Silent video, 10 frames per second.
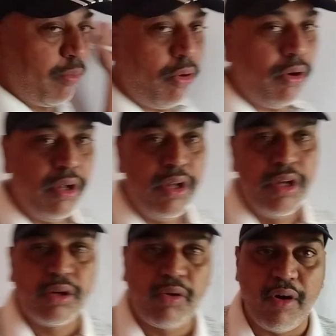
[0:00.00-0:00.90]
what?
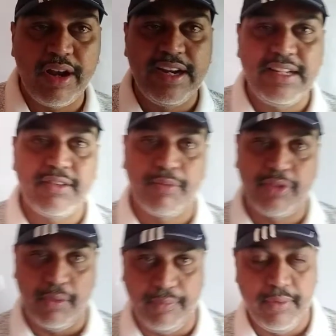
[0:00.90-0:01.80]
Qualities of
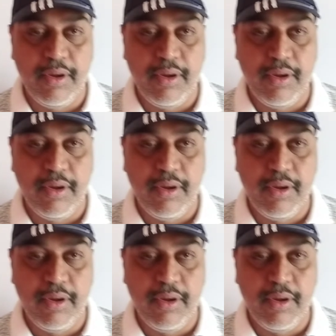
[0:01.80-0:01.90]
sound.